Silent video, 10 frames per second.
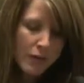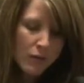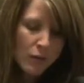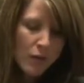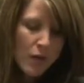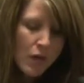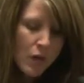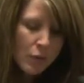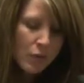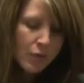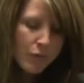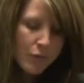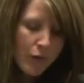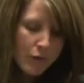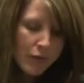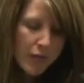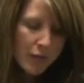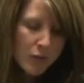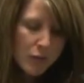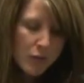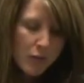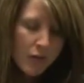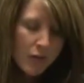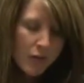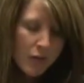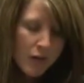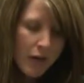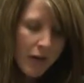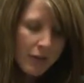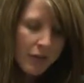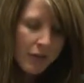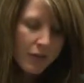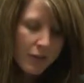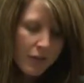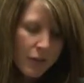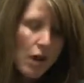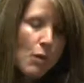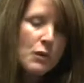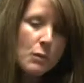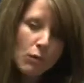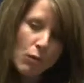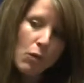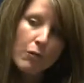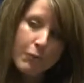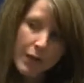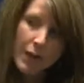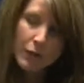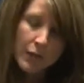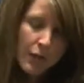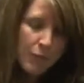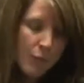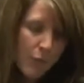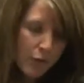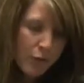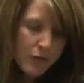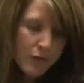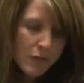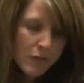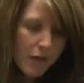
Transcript: So we view aggregators, I think that there'll always be a role for an aggregator in the marketplace.